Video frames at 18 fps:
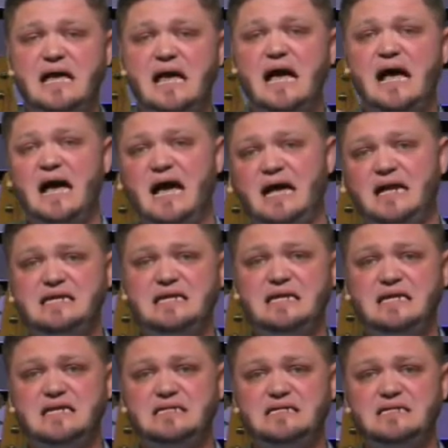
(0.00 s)
I
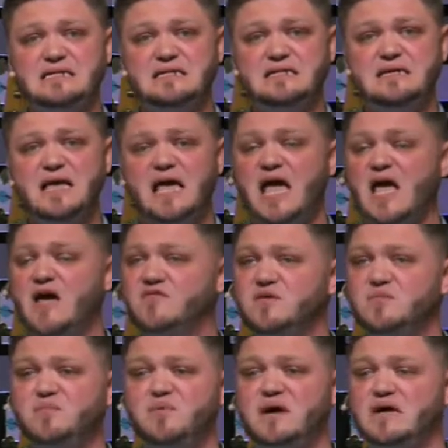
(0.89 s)
need.
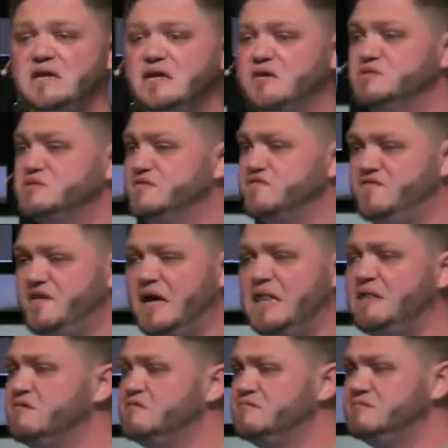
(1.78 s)
Everybody who's a
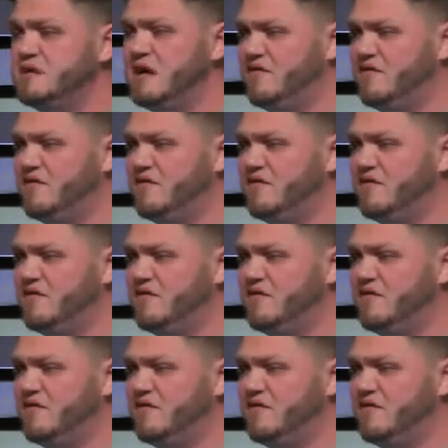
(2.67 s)
follower,